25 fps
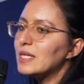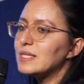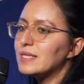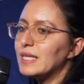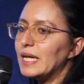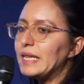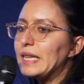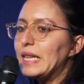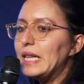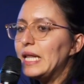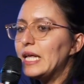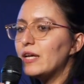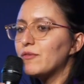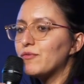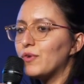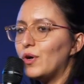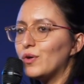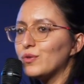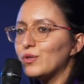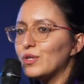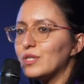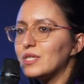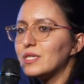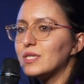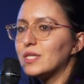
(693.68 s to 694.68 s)
that live
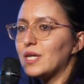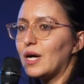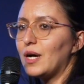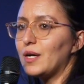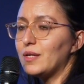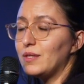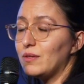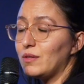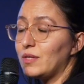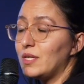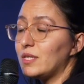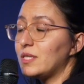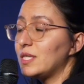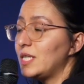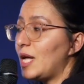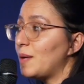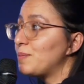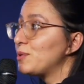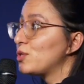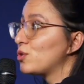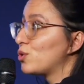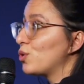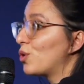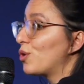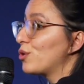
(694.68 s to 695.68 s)
on the
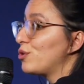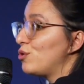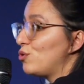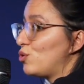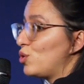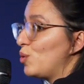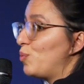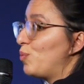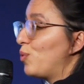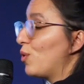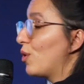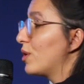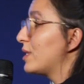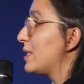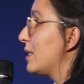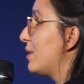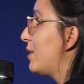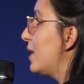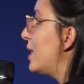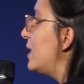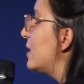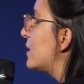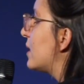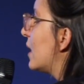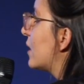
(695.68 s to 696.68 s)
Snap Store to support
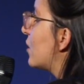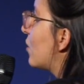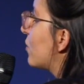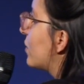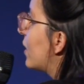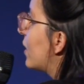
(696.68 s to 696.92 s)
this. And on the